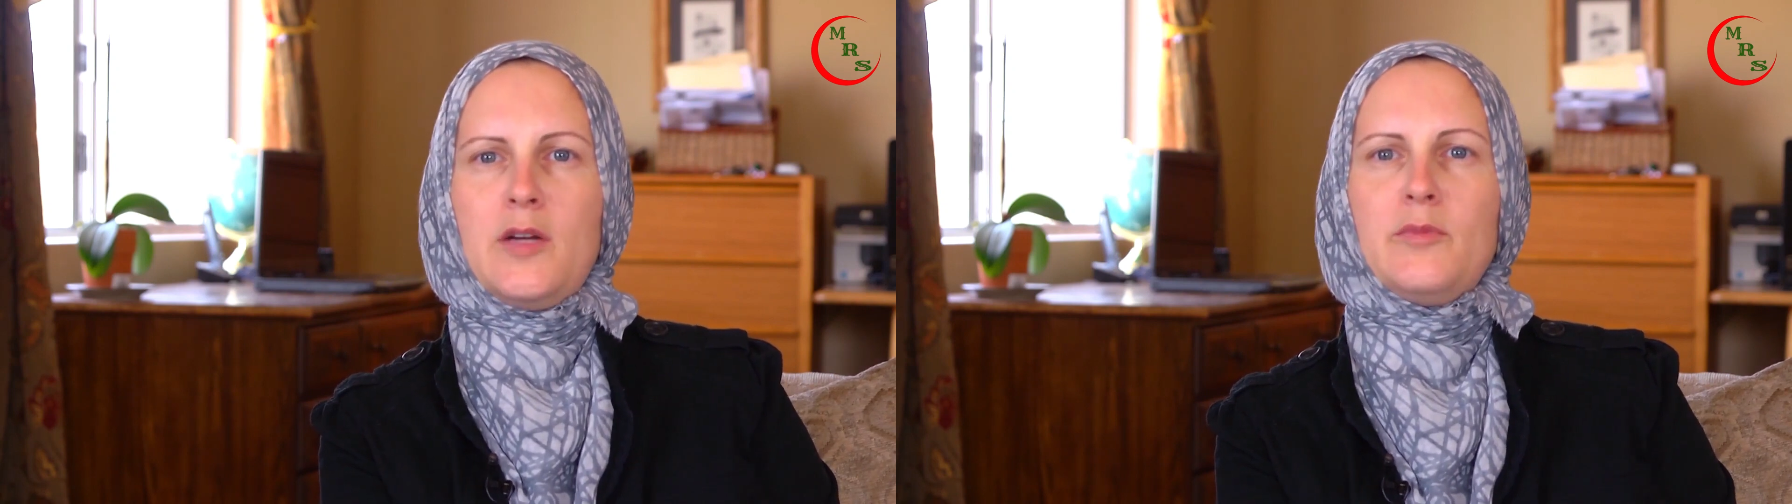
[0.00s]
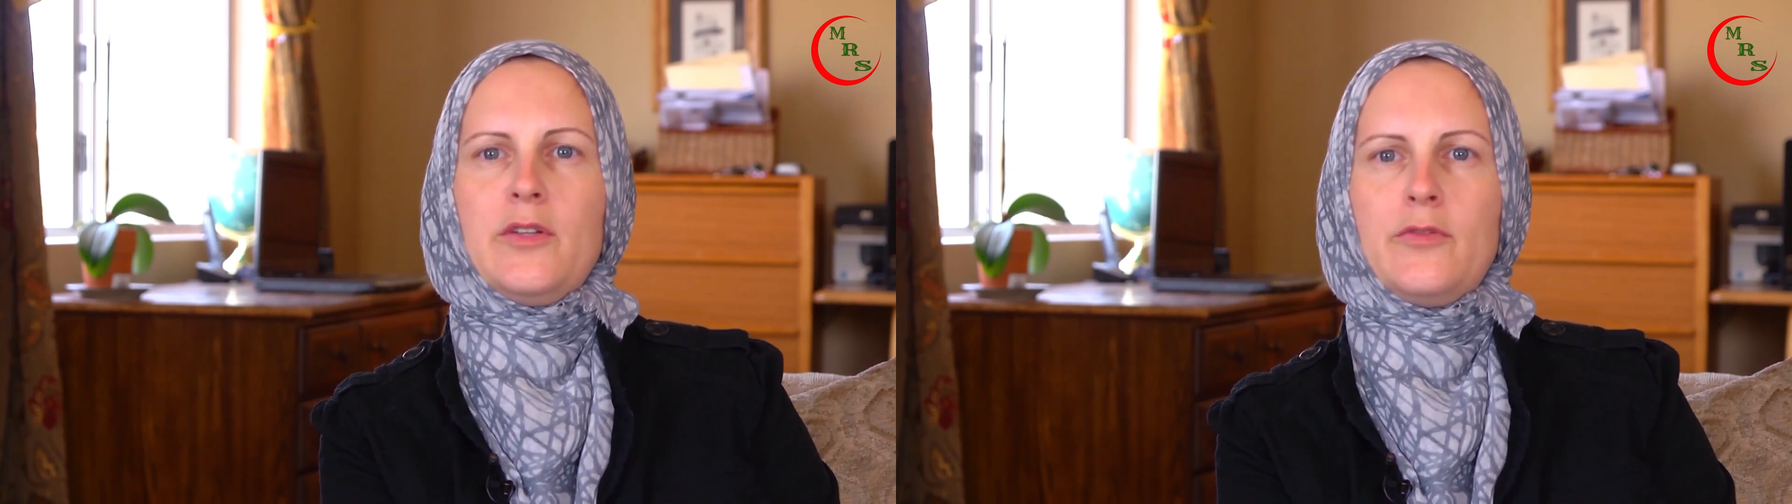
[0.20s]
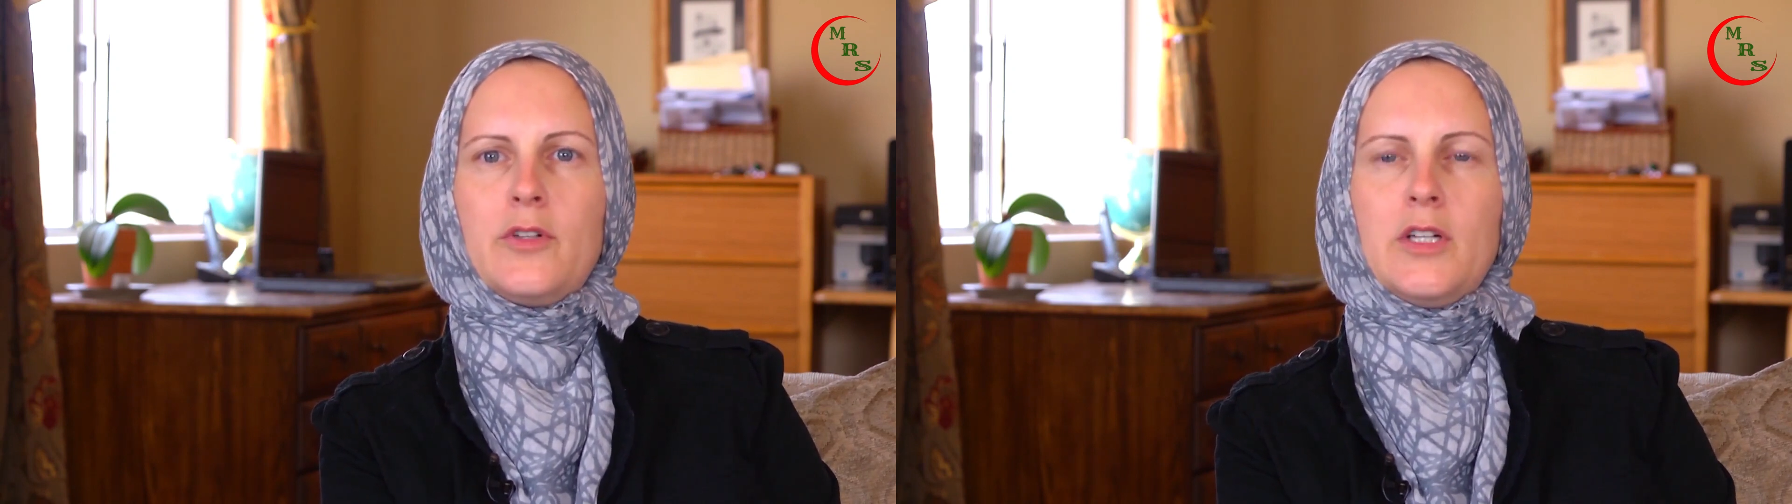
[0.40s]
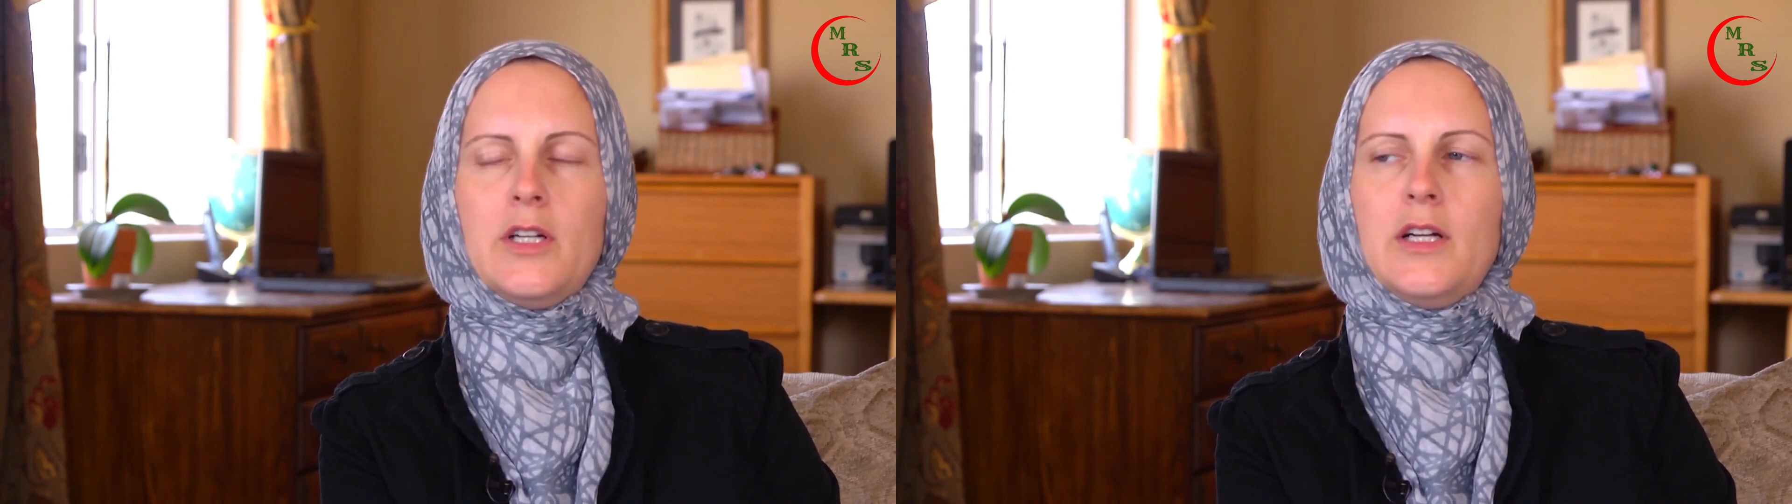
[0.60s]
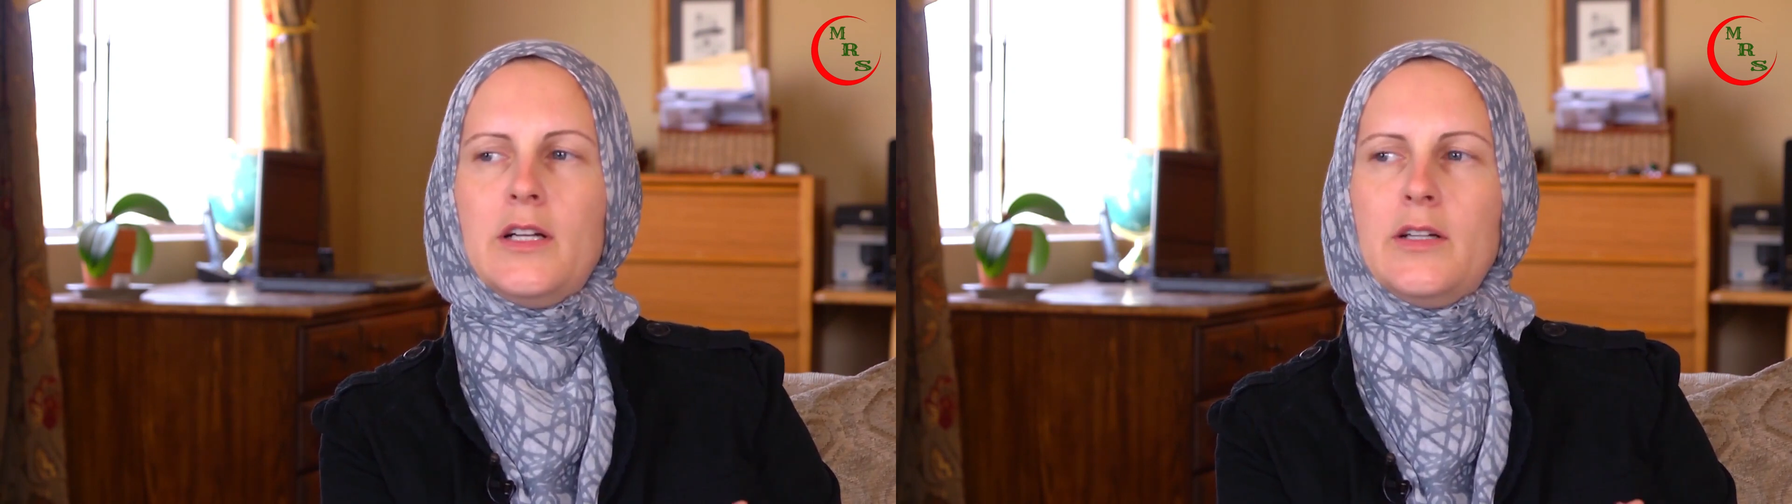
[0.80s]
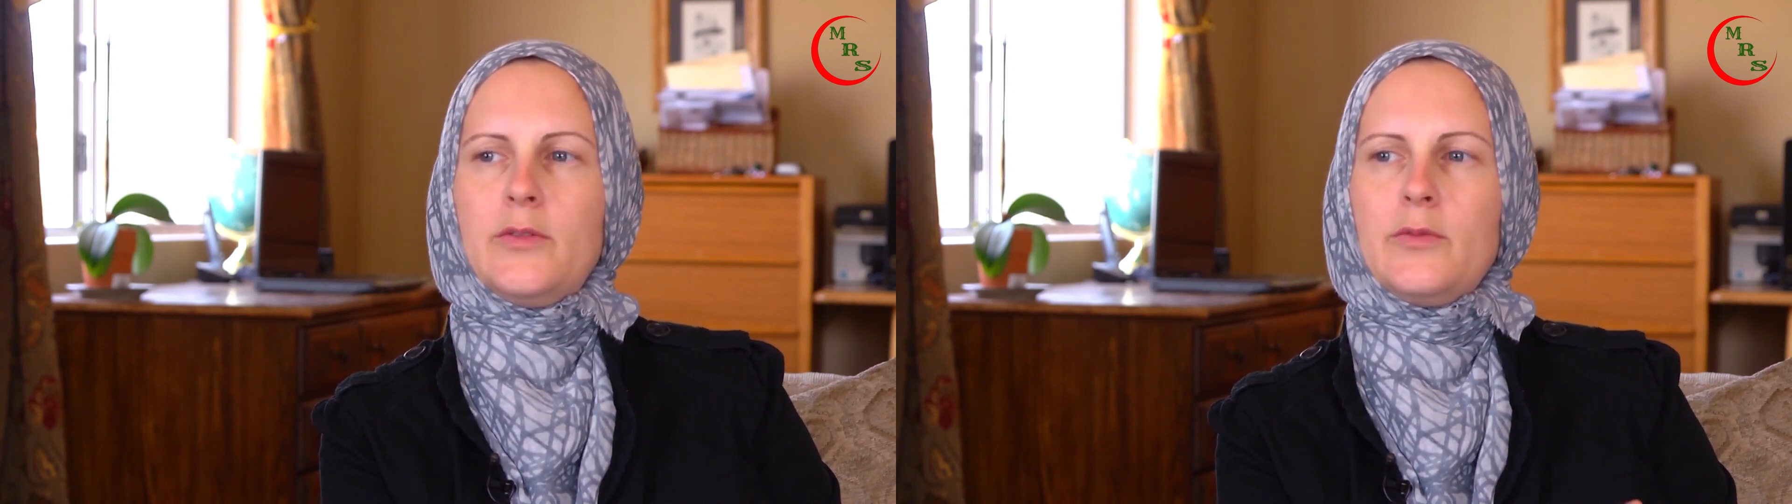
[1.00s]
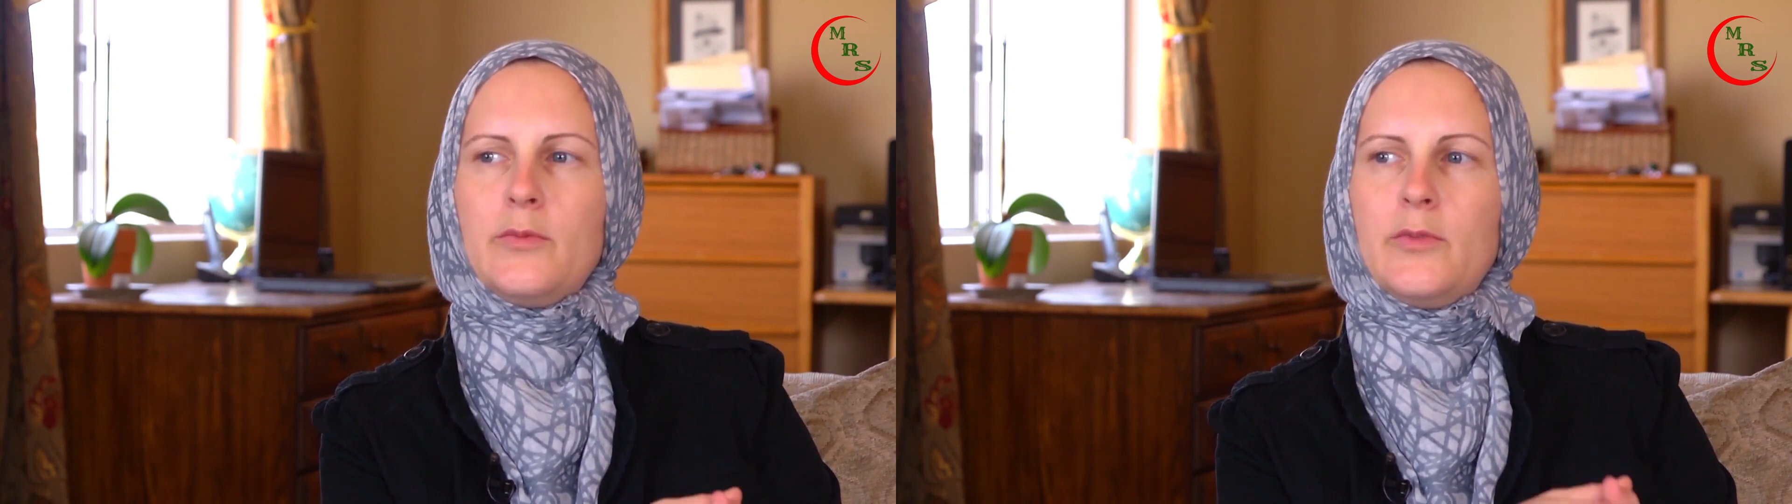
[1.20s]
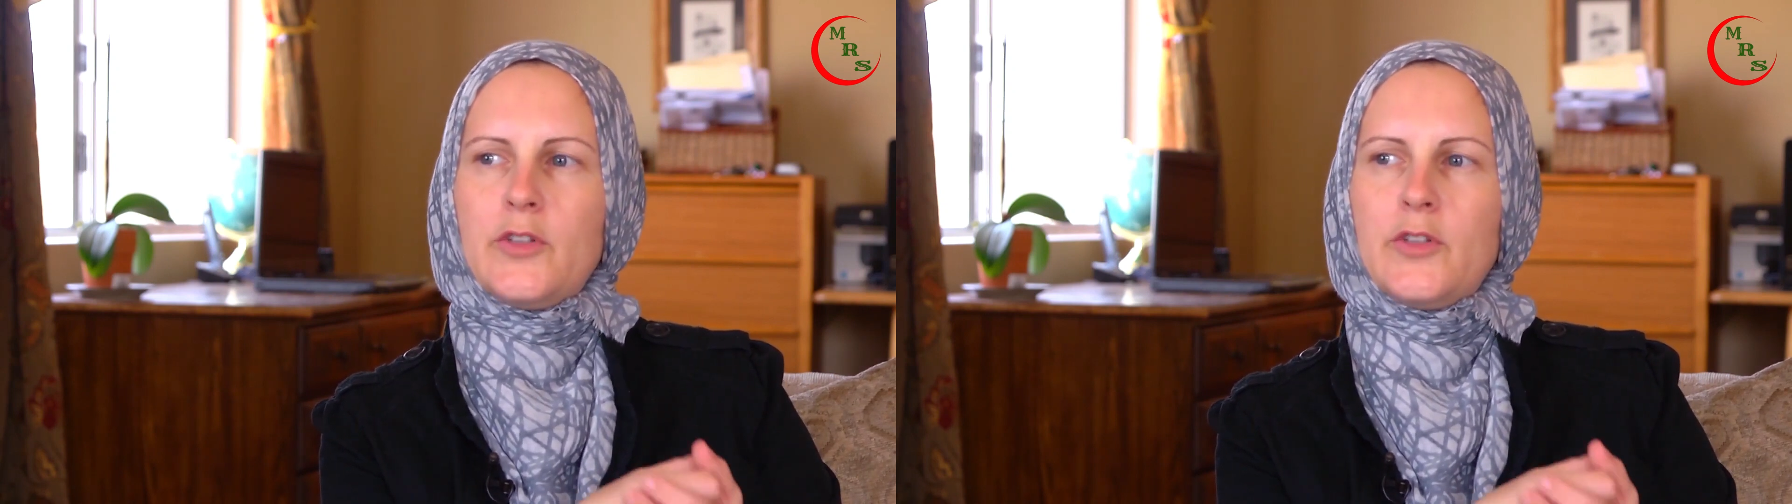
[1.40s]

gambling for